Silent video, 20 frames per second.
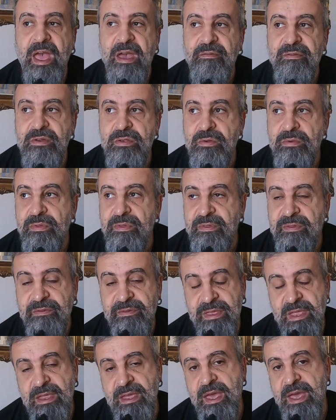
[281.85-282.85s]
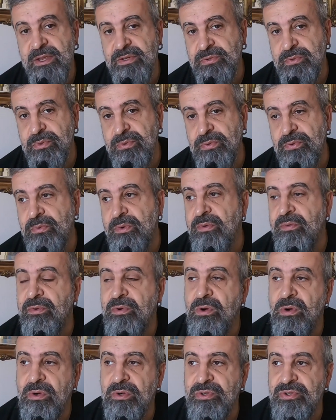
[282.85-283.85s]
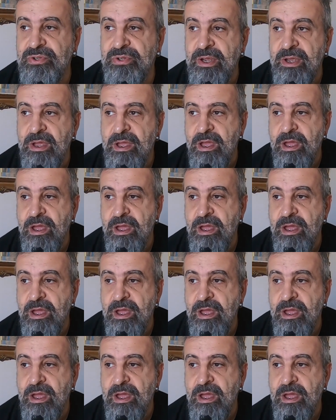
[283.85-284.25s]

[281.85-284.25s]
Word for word: everything has to do, of course,